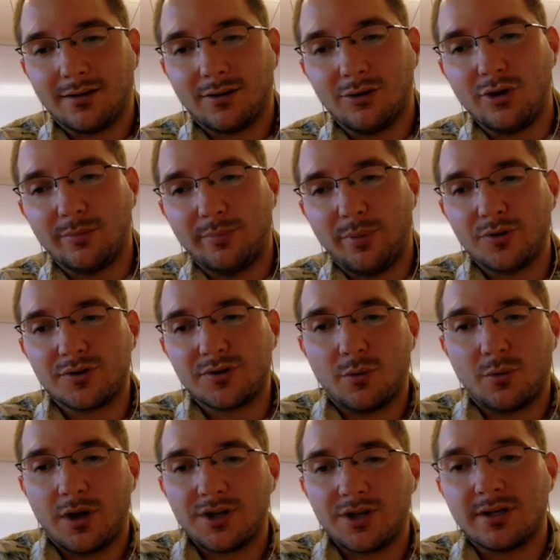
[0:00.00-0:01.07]
could post a
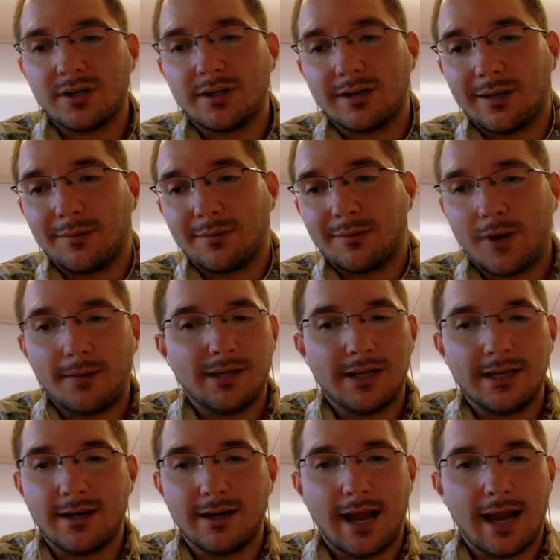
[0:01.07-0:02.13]
question and probably
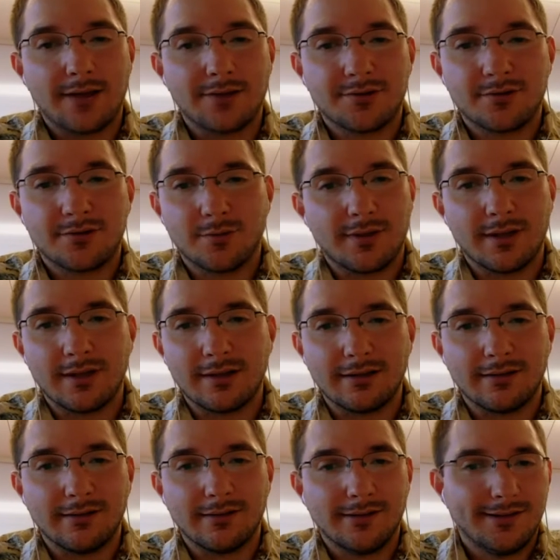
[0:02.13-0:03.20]
get an answer within
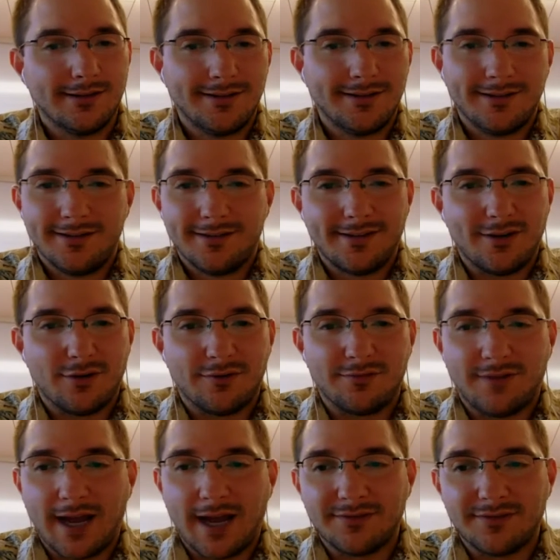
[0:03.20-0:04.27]

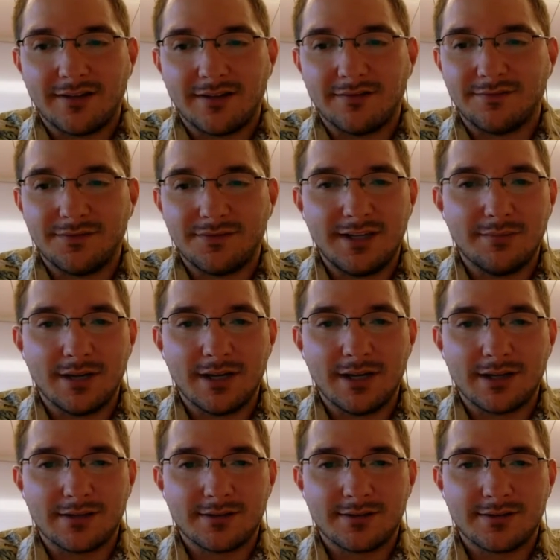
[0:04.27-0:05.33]
5, 10, 15
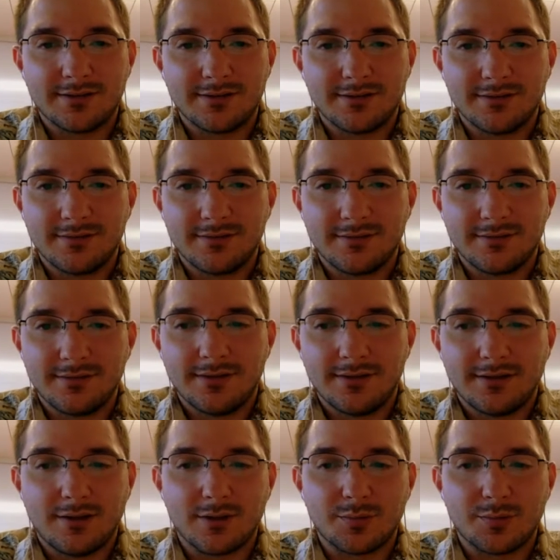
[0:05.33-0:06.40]
minutes.
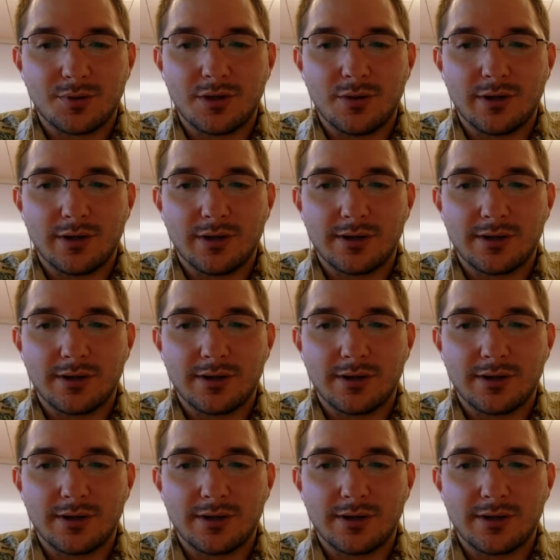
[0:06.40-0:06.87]
Yeah, it's pretty quick.